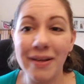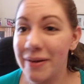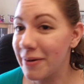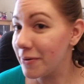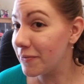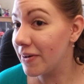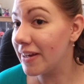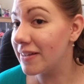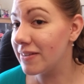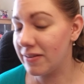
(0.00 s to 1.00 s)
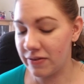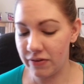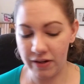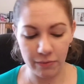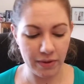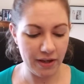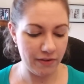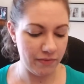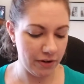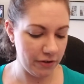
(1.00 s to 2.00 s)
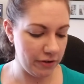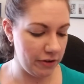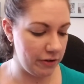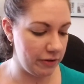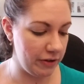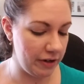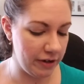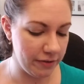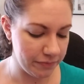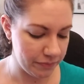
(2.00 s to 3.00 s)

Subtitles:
All right, so now we have our color.